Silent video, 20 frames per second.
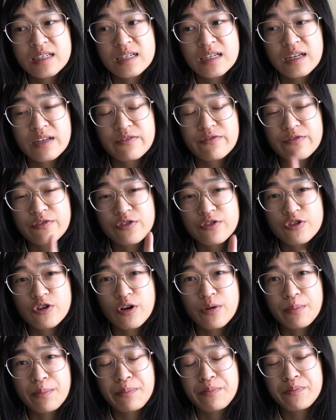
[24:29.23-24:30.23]
And for
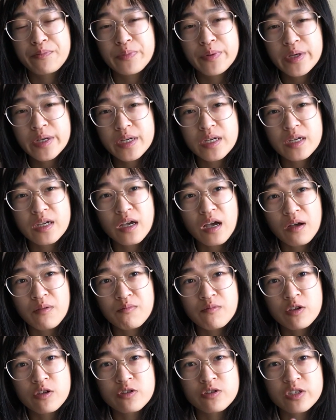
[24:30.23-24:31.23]
yarn B, I'm
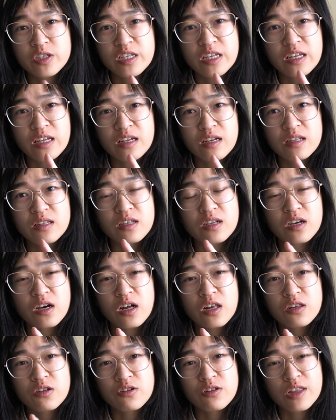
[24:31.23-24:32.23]
using the
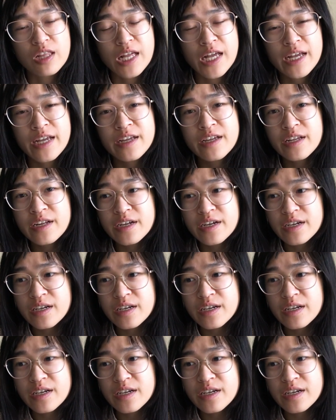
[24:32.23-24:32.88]
color lead.